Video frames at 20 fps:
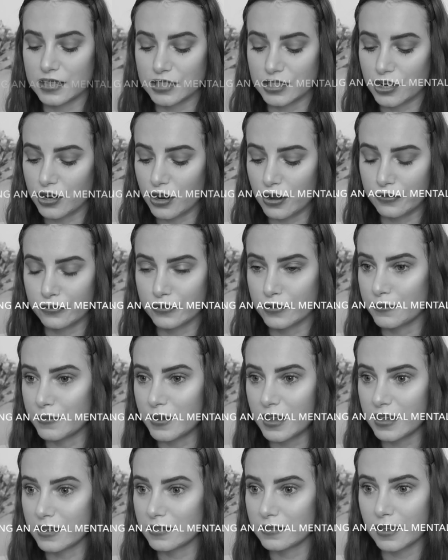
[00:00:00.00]
It's a no from
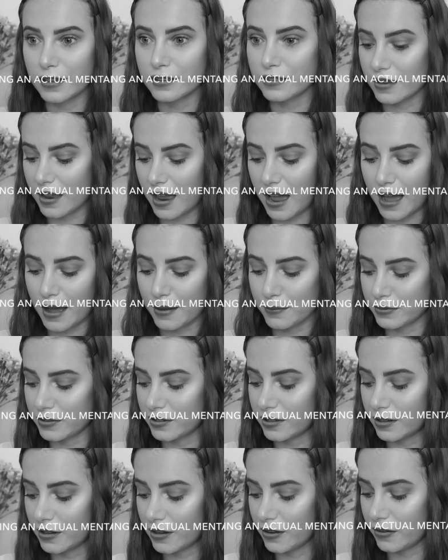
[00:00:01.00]
me. It's an
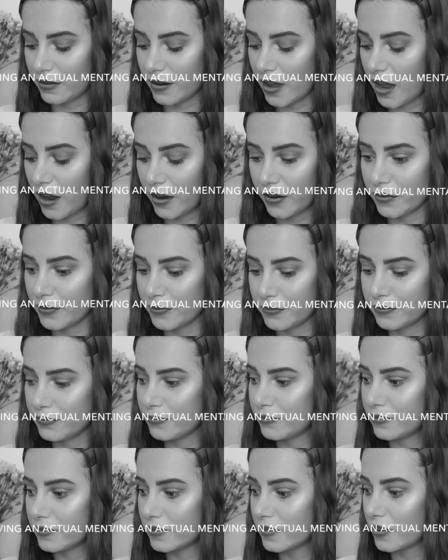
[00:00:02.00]
absolute no.
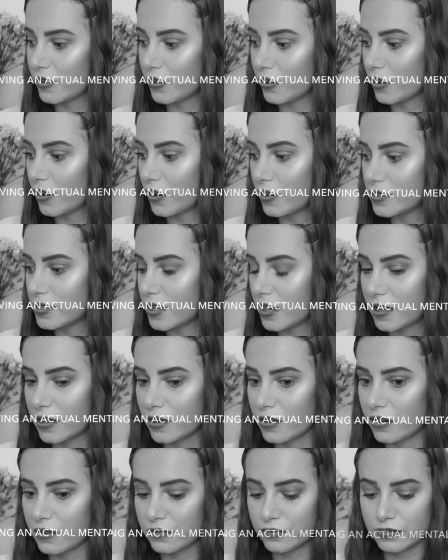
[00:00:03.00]
I gotta go and take
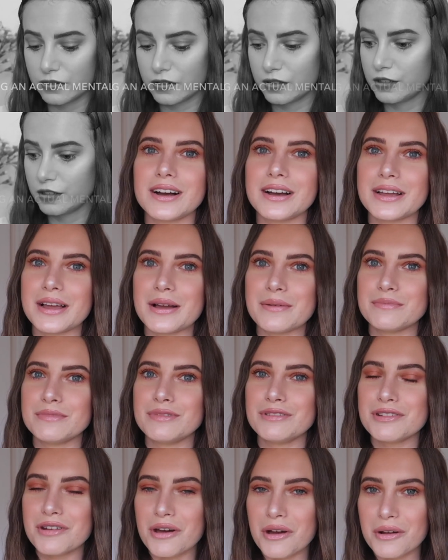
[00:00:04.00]
it off. I
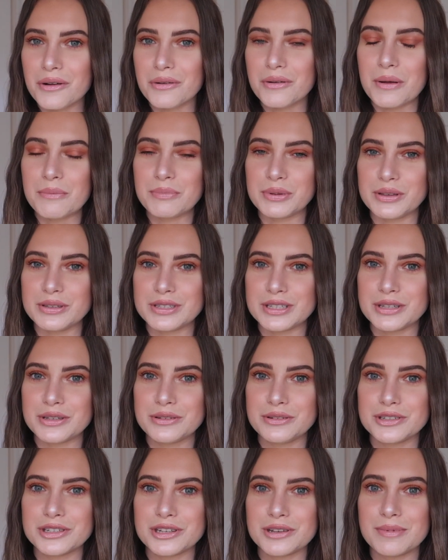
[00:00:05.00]
am no
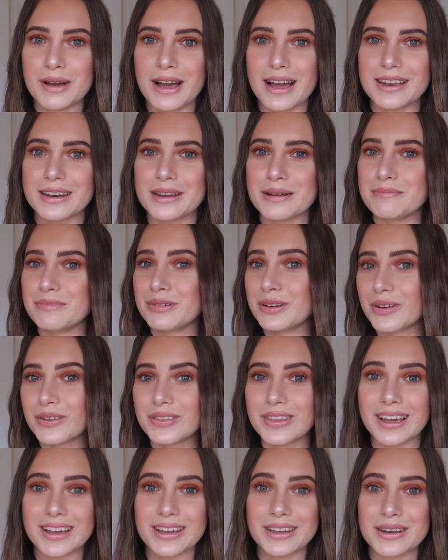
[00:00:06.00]
beauty YouTuber and I'm
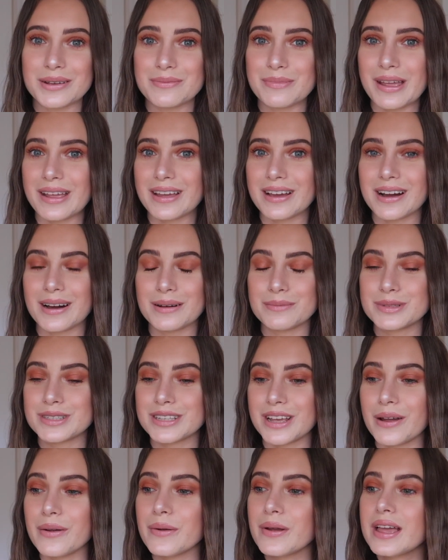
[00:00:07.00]
not that good at makeup,
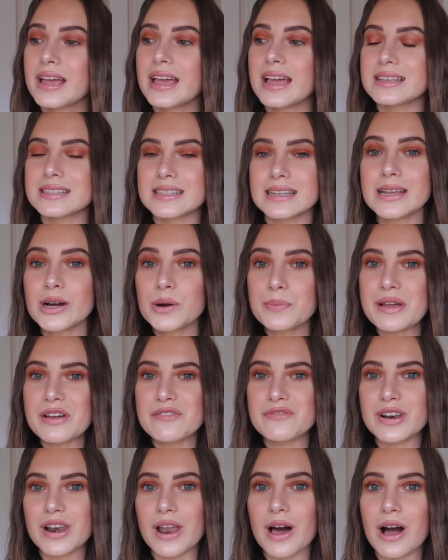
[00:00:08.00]
so it's a little bit
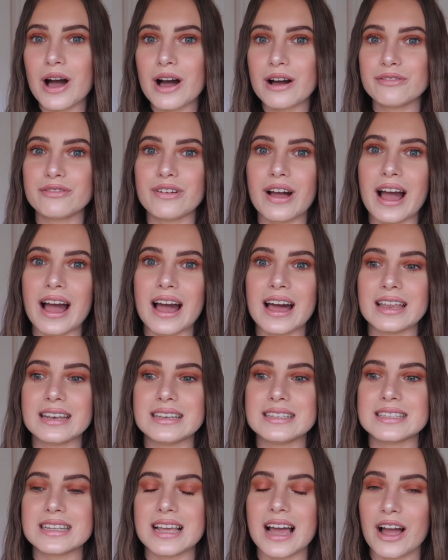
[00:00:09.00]
of a laugh
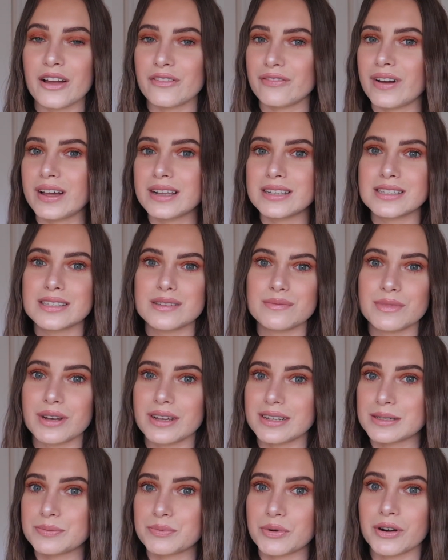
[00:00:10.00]
and I find some
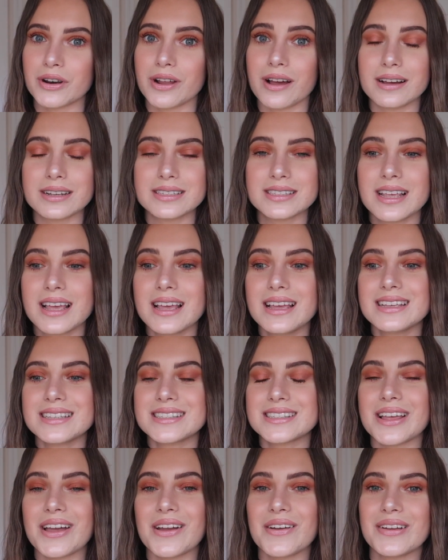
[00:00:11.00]
nice products.
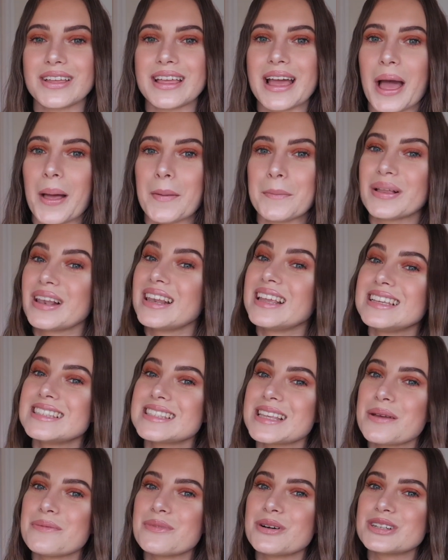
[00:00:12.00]
So yeah,
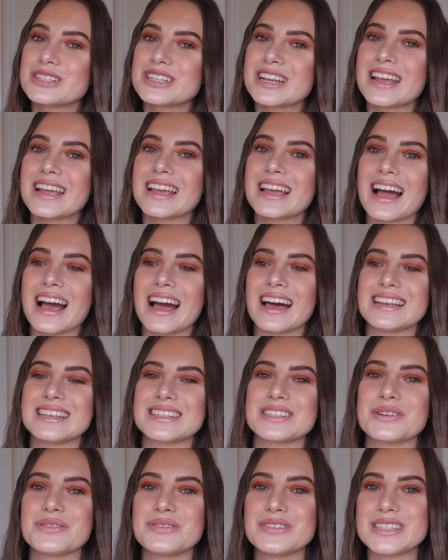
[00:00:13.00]
please keep watching
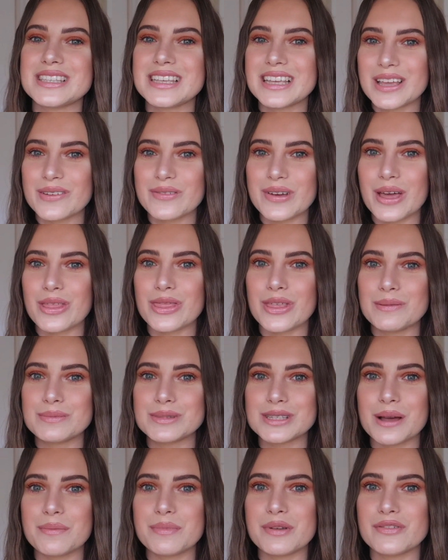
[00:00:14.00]
and obviously give it a
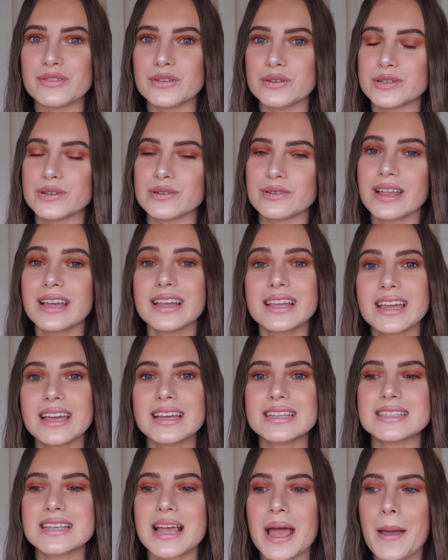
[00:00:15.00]
thumbs up if you do like
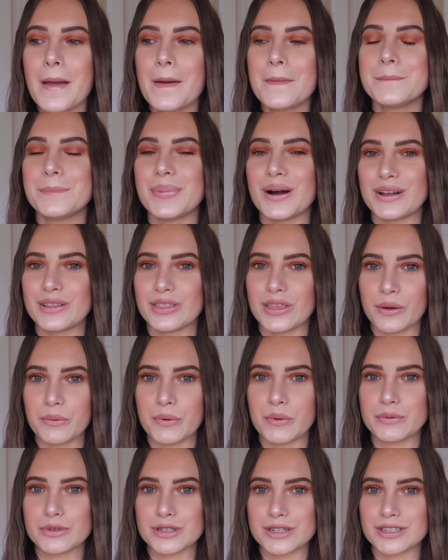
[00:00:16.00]
it, but I think
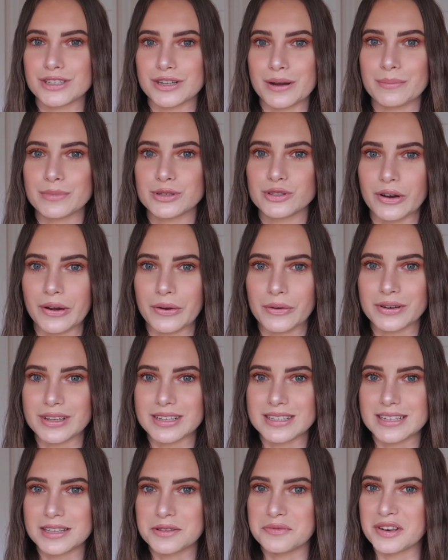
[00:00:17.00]
we will just jump straight on
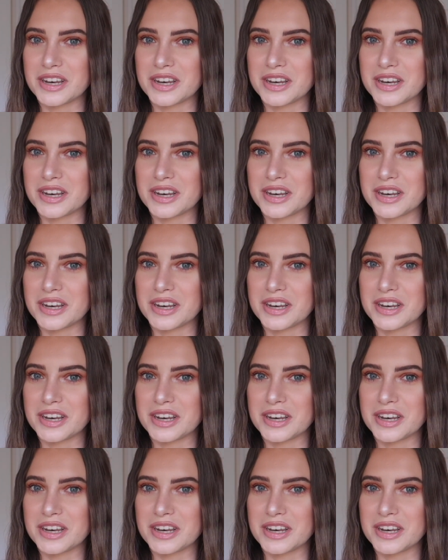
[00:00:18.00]
into the